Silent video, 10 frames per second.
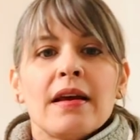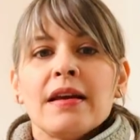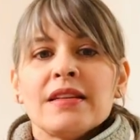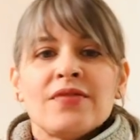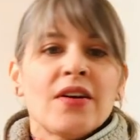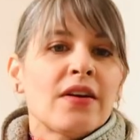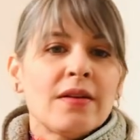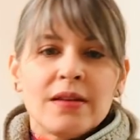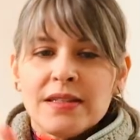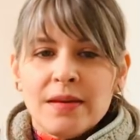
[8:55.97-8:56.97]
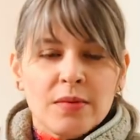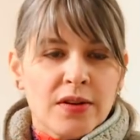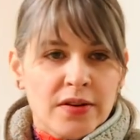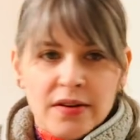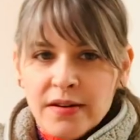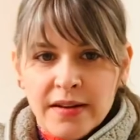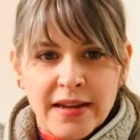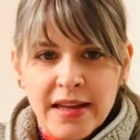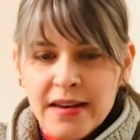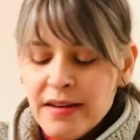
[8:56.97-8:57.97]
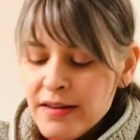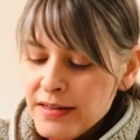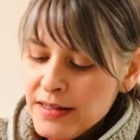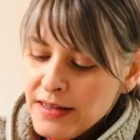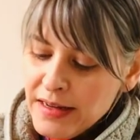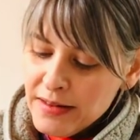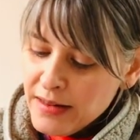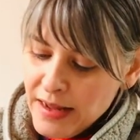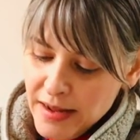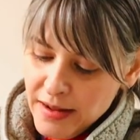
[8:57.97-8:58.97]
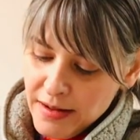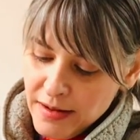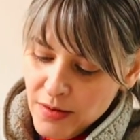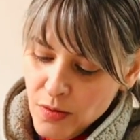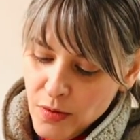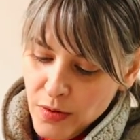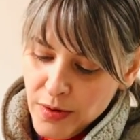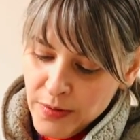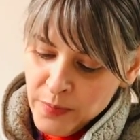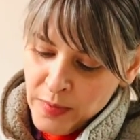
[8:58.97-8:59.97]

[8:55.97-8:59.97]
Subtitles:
is very similar, again, to the Nicolay, or,